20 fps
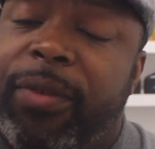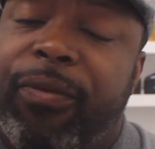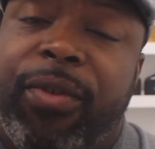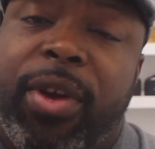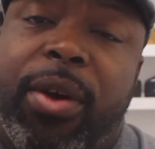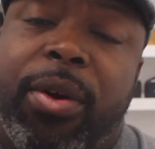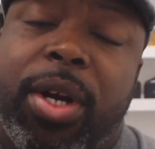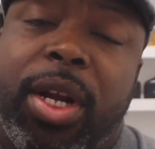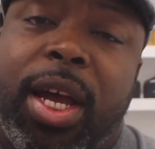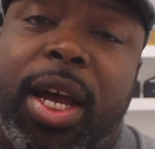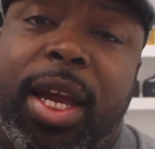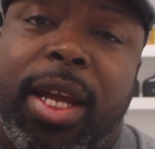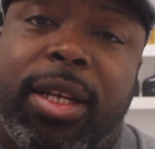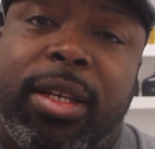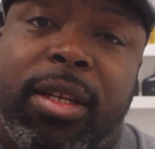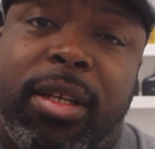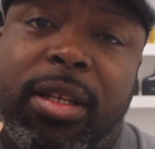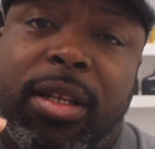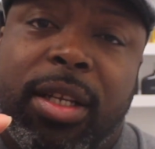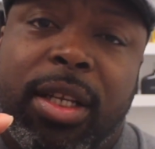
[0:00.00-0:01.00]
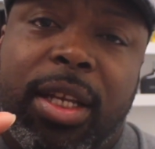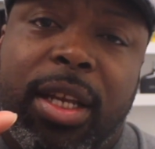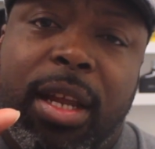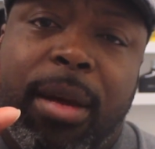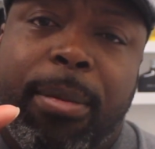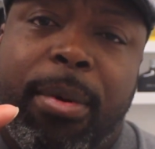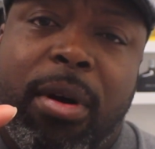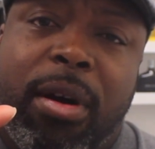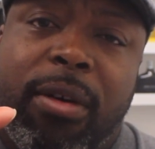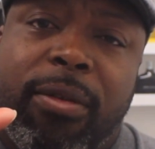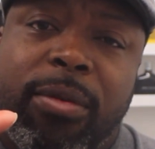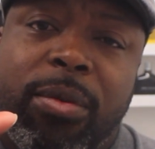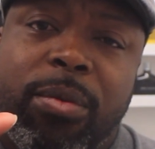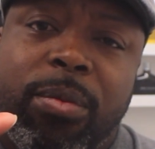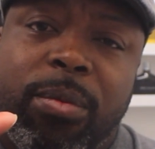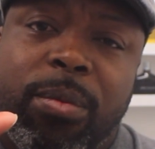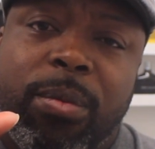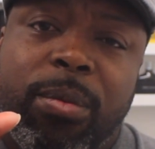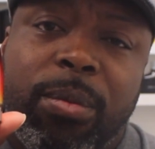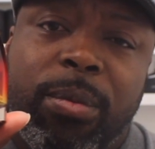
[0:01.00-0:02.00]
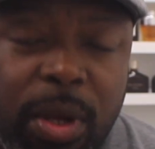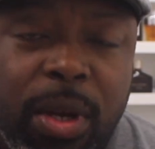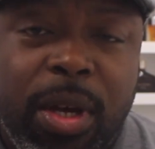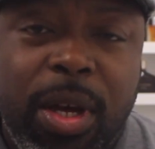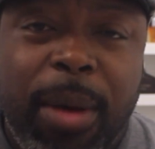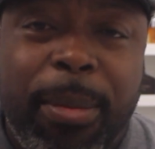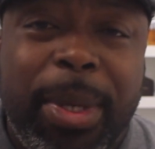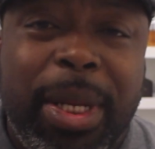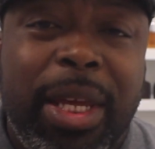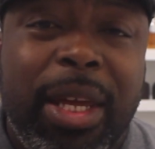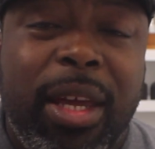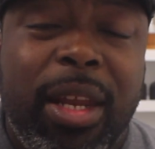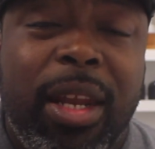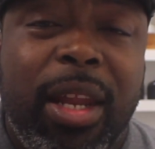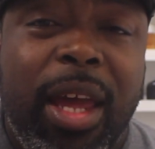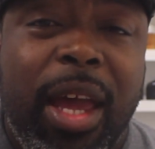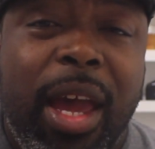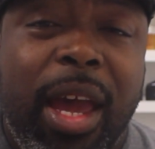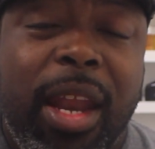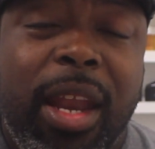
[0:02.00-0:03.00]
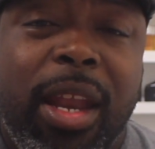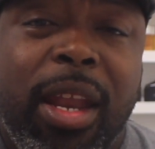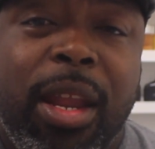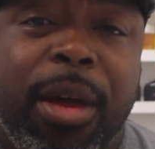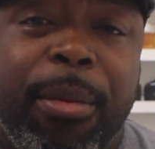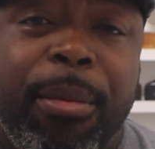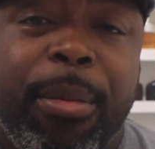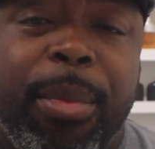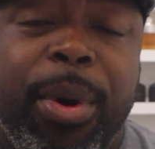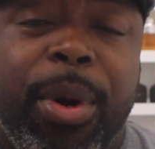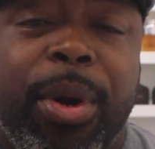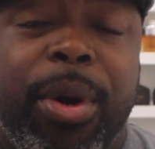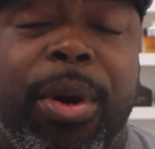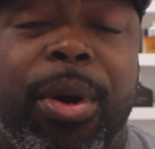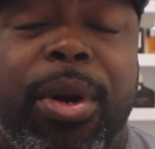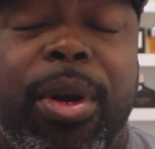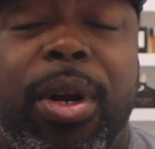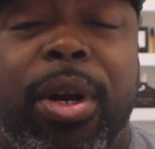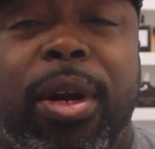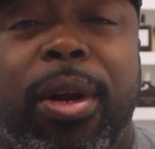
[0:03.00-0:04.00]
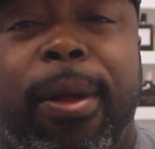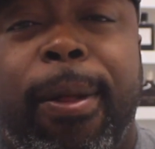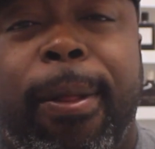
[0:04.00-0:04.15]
Fahrenheit Le Parfum. Coming in at number